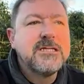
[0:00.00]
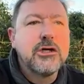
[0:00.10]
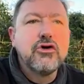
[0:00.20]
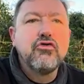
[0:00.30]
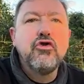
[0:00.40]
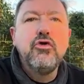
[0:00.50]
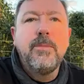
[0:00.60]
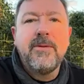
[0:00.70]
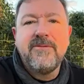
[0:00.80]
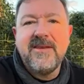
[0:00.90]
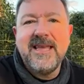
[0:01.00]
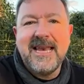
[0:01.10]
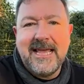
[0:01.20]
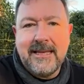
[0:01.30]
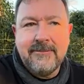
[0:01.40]
group
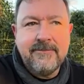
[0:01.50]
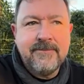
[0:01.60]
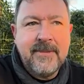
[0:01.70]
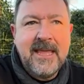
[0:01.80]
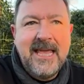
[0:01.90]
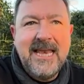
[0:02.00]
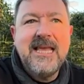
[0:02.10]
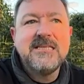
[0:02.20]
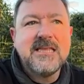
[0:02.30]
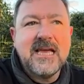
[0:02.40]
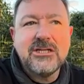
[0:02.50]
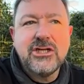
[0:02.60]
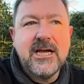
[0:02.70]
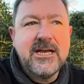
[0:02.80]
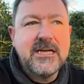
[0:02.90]
feeling. It is that
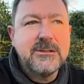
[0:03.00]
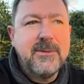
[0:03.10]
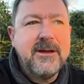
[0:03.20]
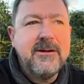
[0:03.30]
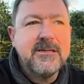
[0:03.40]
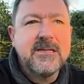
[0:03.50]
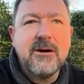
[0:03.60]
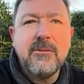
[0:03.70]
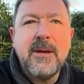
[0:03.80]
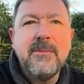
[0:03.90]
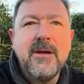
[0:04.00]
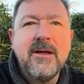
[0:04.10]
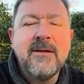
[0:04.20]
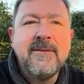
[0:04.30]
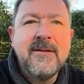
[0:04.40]
shared experience. And I remember
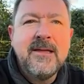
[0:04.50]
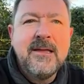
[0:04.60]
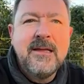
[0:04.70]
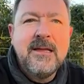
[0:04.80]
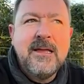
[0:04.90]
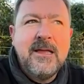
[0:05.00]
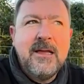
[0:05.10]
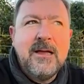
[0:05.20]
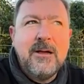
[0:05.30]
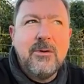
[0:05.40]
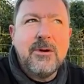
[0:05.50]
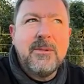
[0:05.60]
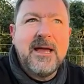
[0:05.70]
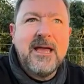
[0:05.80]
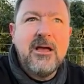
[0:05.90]
one of
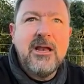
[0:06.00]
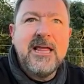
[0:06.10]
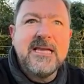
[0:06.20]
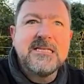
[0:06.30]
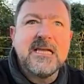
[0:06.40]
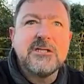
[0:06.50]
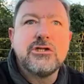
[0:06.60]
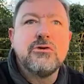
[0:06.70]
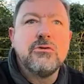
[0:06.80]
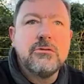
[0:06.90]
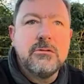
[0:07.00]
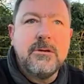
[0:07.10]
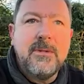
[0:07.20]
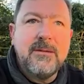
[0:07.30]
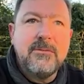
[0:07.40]
my earliest extraordinary
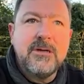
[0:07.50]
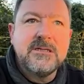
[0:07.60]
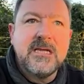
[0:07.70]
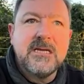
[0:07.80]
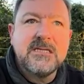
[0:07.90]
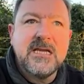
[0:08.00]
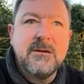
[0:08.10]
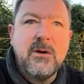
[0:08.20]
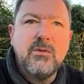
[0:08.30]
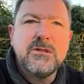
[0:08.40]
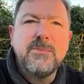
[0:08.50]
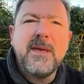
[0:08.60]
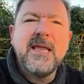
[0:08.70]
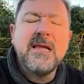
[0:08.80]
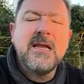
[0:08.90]
memories in the cinema was
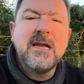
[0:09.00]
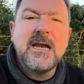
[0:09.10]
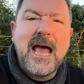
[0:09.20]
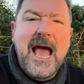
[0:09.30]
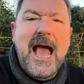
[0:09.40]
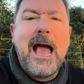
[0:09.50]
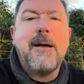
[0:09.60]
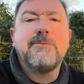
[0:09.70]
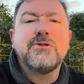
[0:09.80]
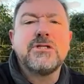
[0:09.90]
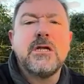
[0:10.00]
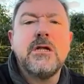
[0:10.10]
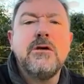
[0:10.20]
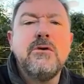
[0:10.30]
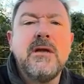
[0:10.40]
being in an
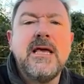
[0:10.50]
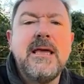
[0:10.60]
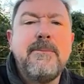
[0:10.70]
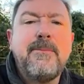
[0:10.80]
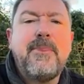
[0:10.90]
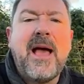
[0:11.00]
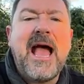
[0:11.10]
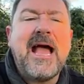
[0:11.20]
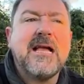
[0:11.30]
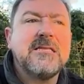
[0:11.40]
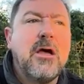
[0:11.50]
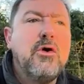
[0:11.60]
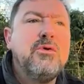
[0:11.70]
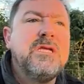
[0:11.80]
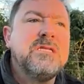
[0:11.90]
absolutely packed
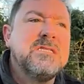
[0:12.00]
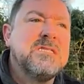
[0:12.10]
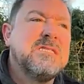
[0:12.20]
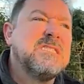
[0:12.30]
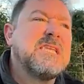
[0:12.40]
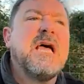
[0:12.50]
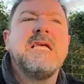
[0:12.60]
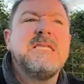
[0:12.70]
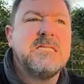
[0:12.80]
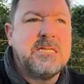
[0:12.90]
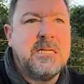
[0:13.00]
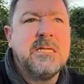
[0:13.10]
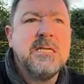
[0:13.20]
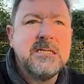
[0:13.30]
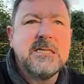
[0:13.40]
Odeon-sized
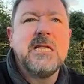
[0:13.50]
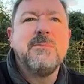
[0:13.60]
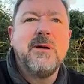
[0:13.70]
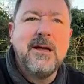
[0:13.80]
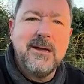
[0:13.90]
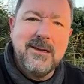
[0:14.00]
cinema,